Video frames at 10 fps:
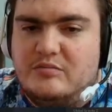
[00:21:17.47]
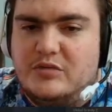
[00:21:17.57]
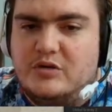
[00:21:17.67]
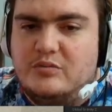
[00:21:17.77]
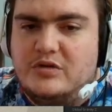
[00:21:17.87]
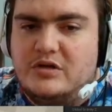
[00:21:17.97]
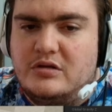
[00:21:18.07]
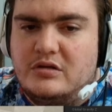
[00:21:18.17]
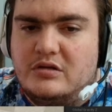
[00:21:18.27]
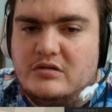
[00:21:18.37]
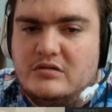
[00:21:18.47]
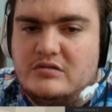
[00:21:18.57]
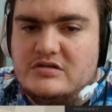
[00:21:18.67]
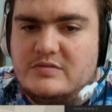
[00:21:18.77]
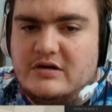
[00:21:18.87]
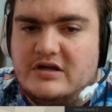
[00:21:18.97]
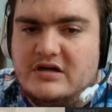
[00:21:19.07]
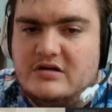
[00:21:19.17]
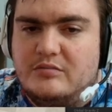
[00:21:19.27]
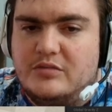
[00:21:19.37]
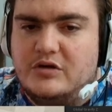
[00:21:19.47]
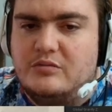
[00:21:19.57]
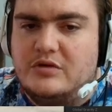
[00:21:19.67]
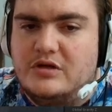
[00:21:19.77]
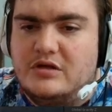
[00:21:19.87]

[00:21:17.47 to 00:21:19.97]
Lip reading: Boom. Spot right here. Boom.